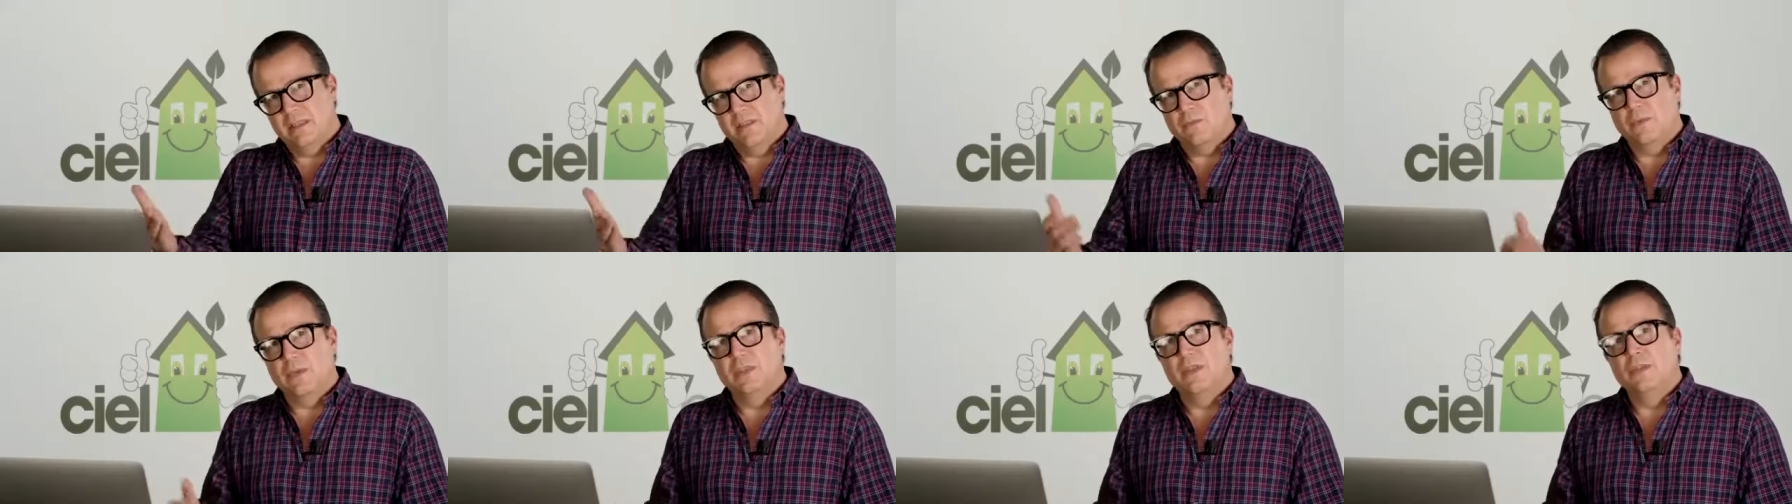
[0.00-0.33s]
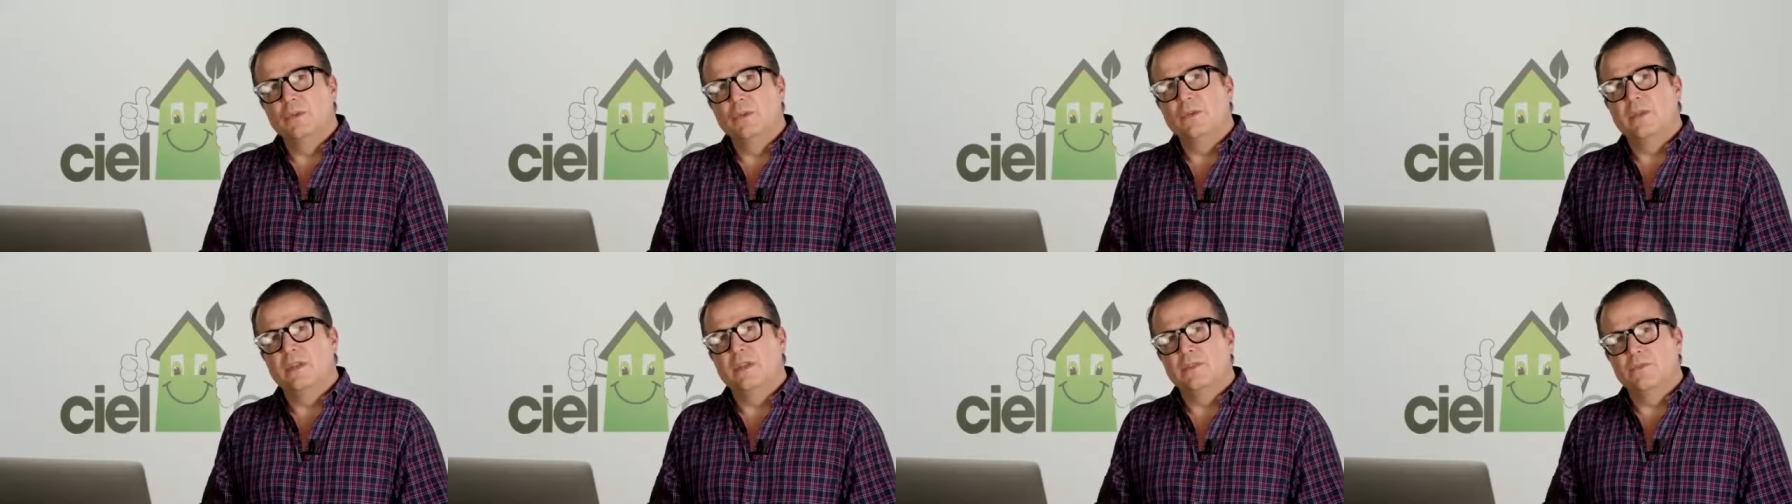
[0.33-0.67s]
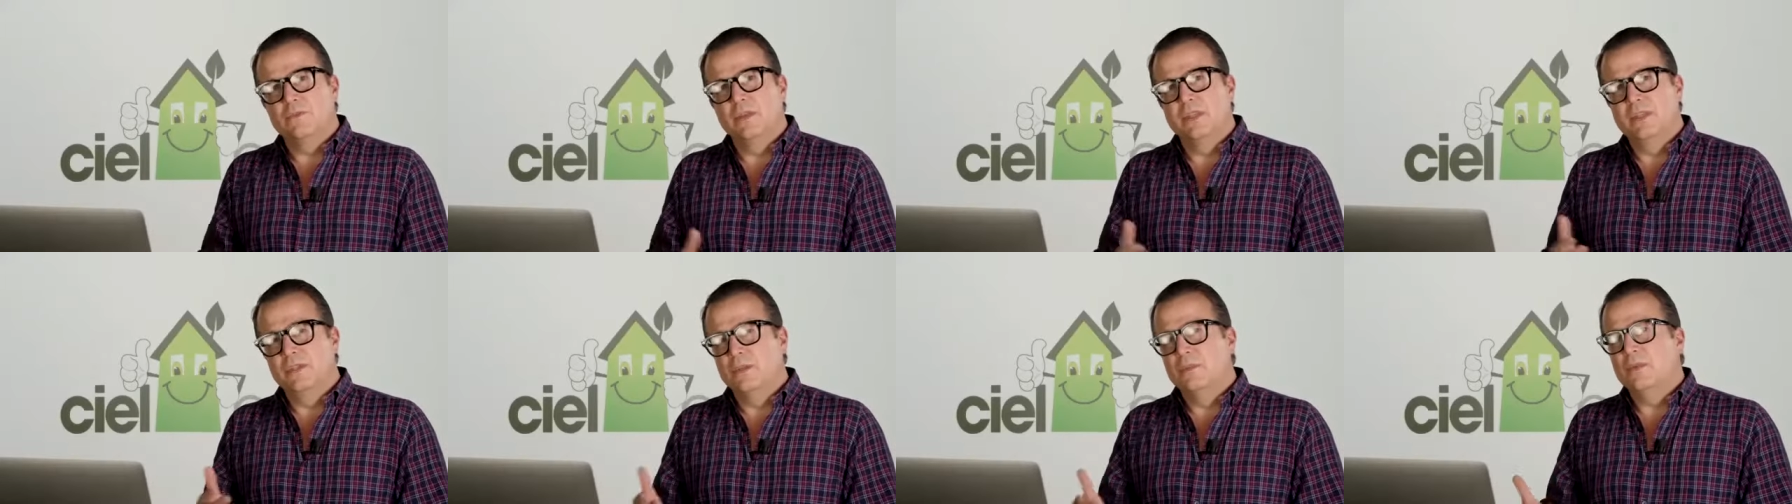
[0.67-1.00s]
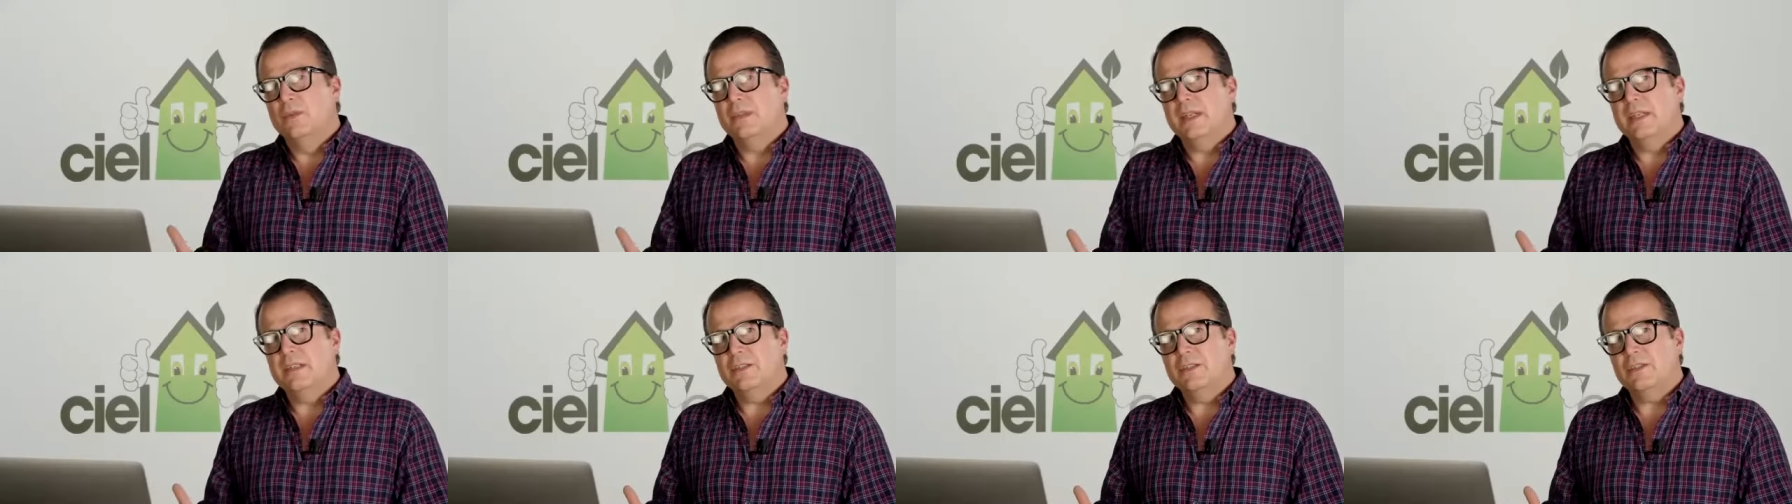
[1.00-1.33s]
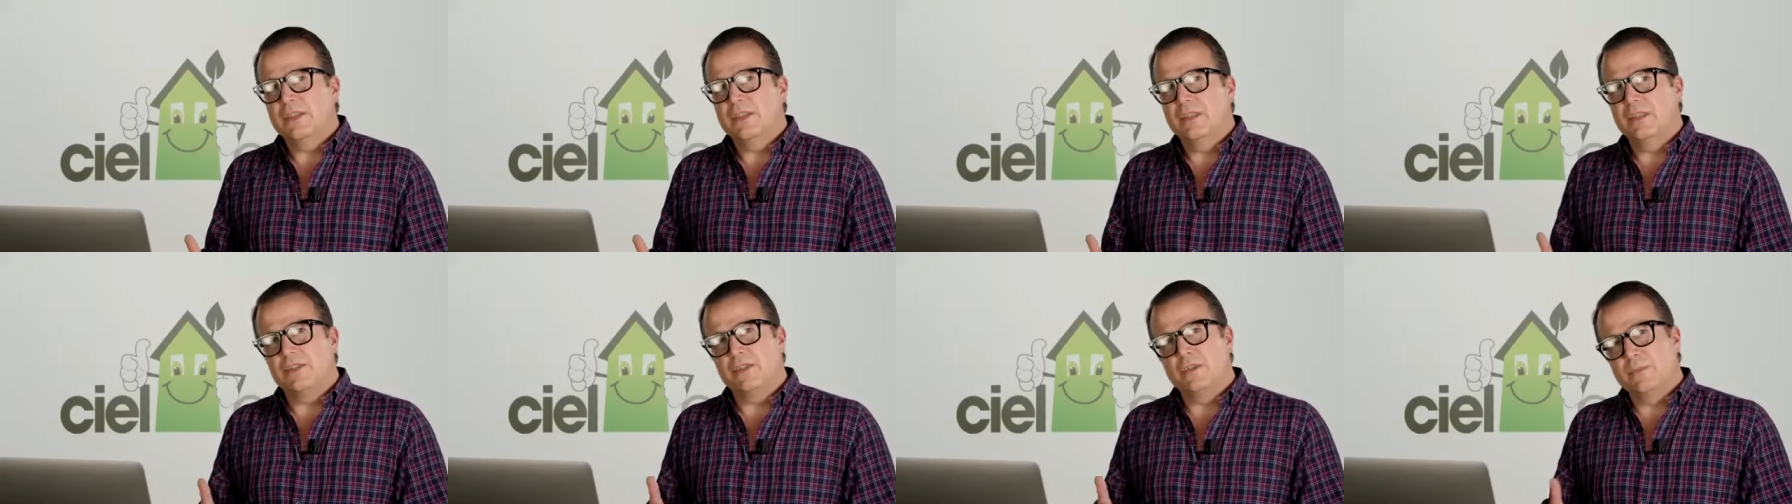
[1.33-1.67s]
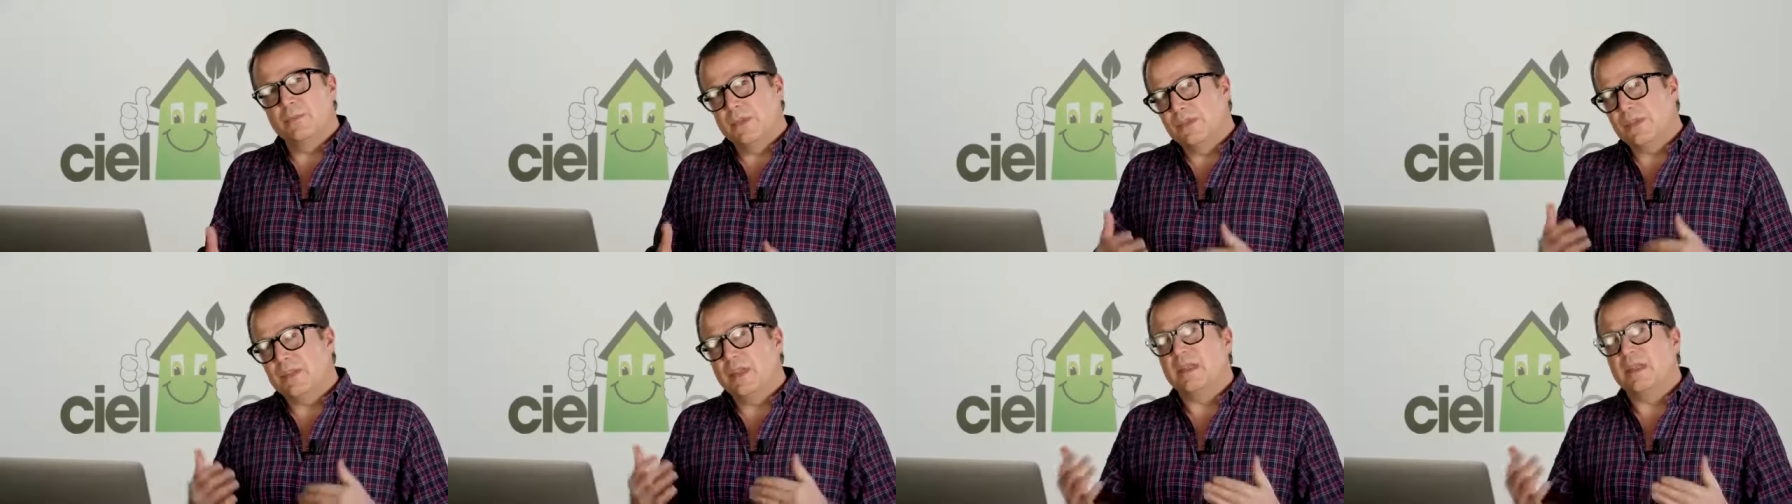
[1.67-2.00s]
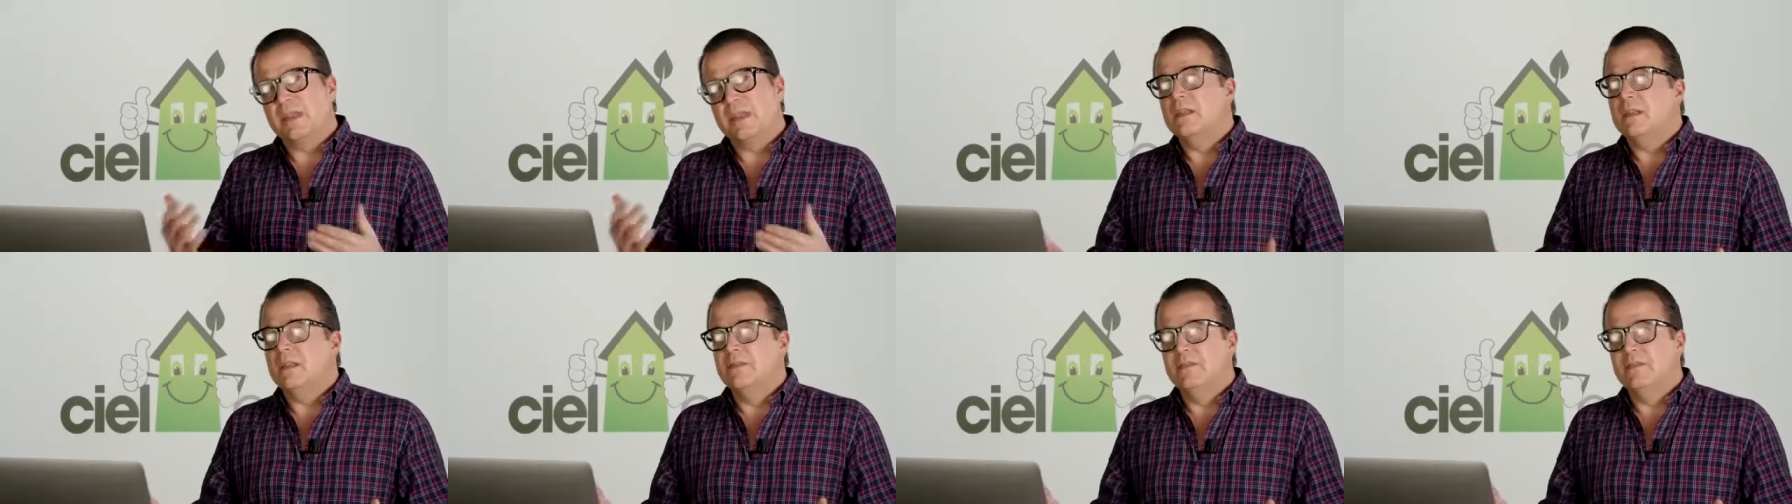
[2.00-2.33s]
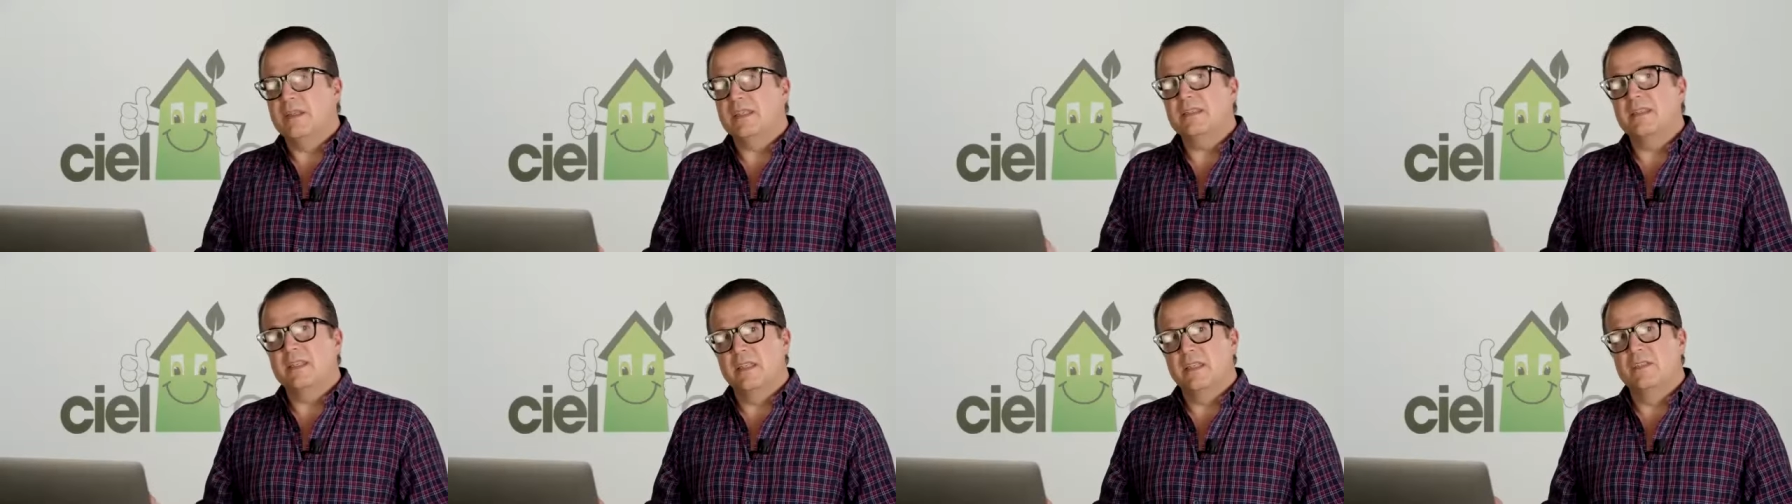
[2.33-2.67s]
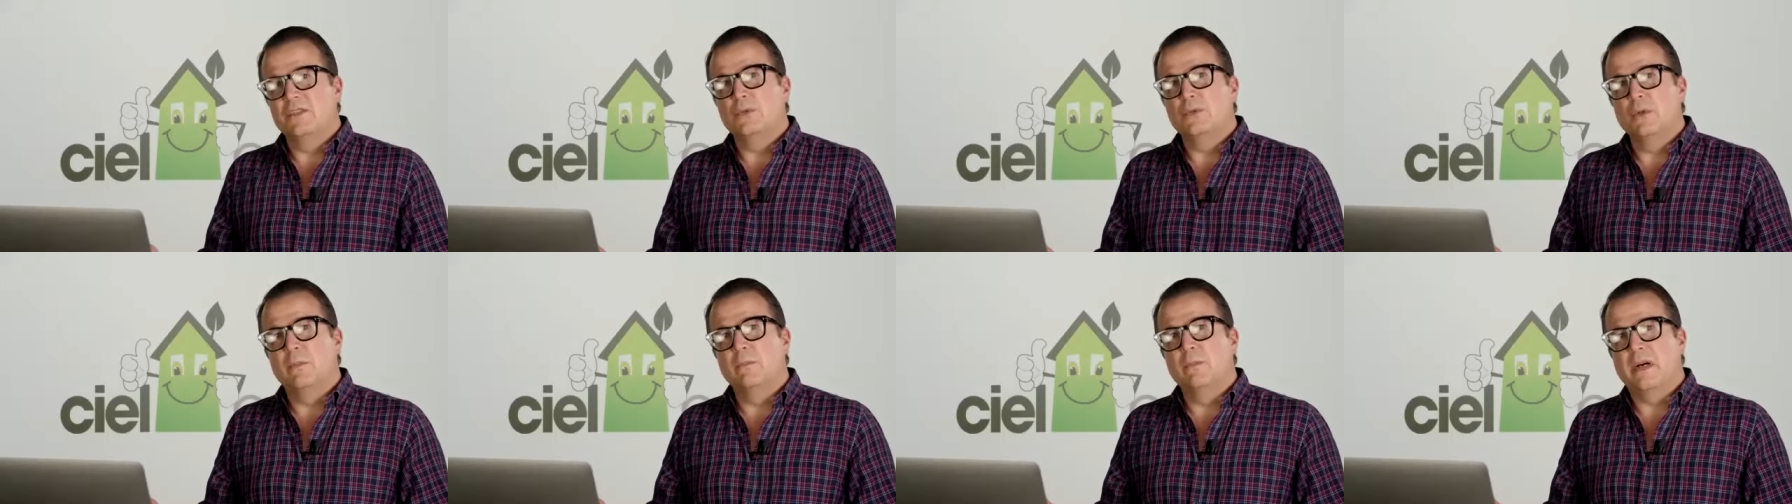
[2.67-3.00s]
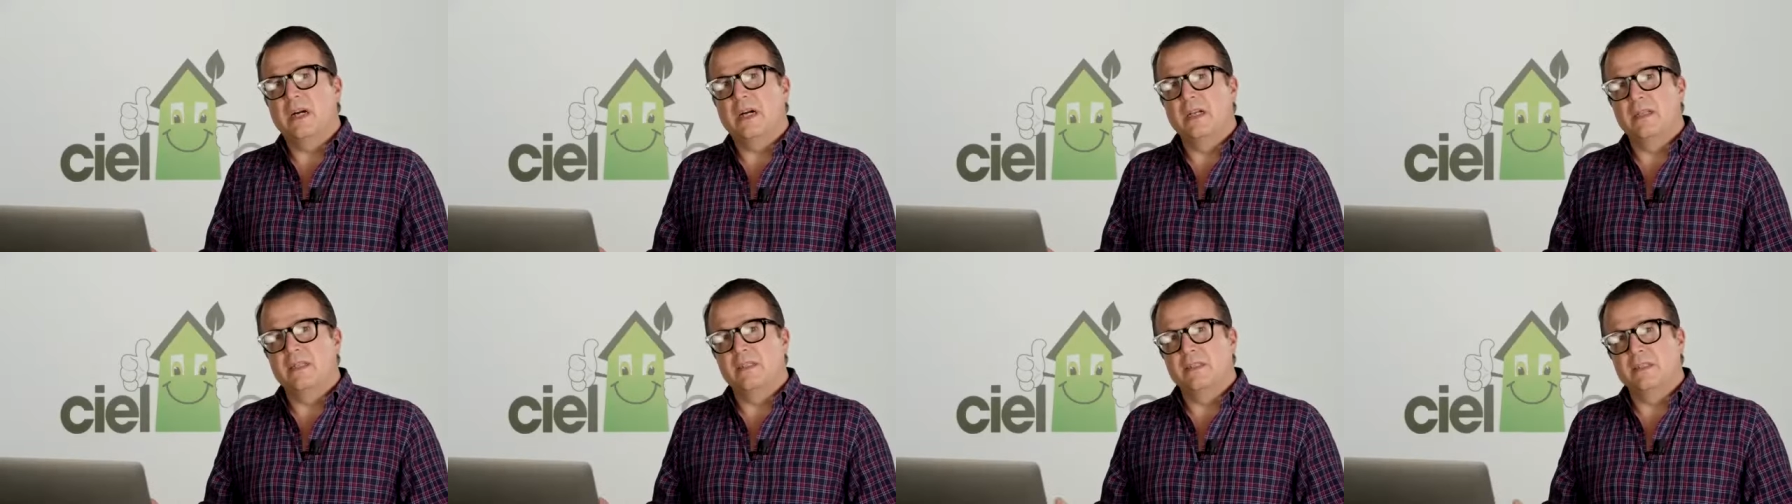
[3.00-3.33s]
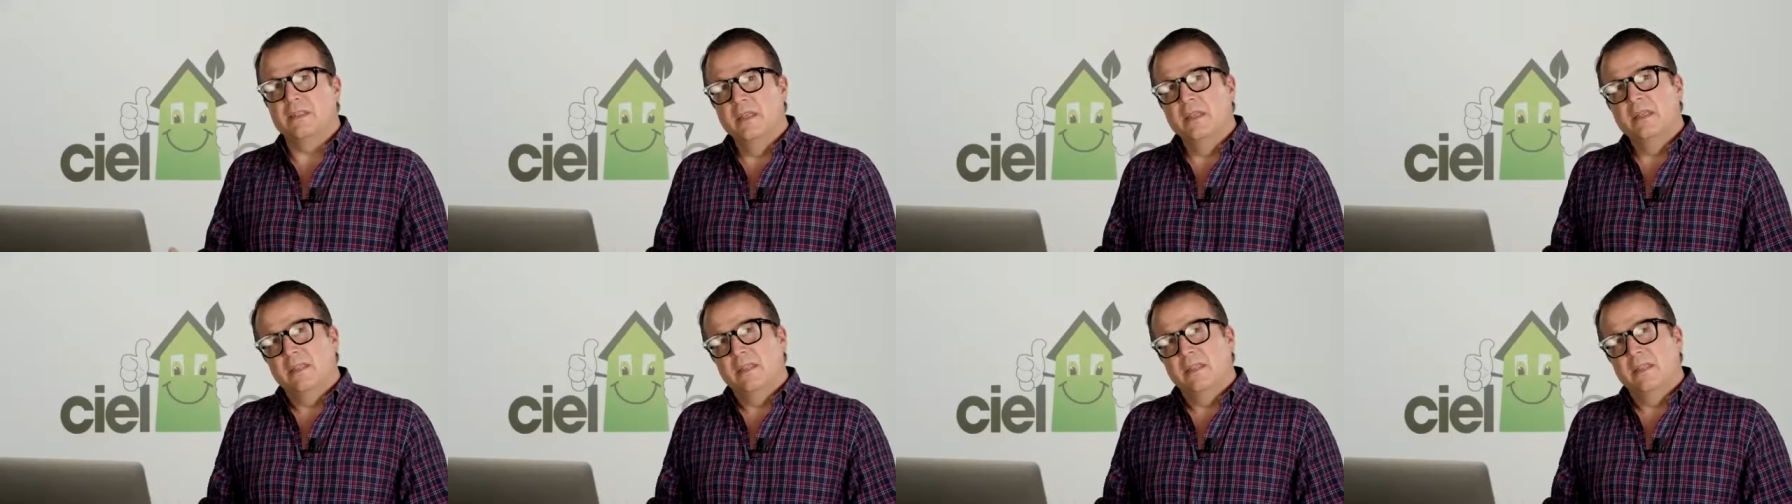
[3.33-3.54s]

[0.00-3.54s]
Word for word: renew- and renewable energy is almost like a, investing into a bond.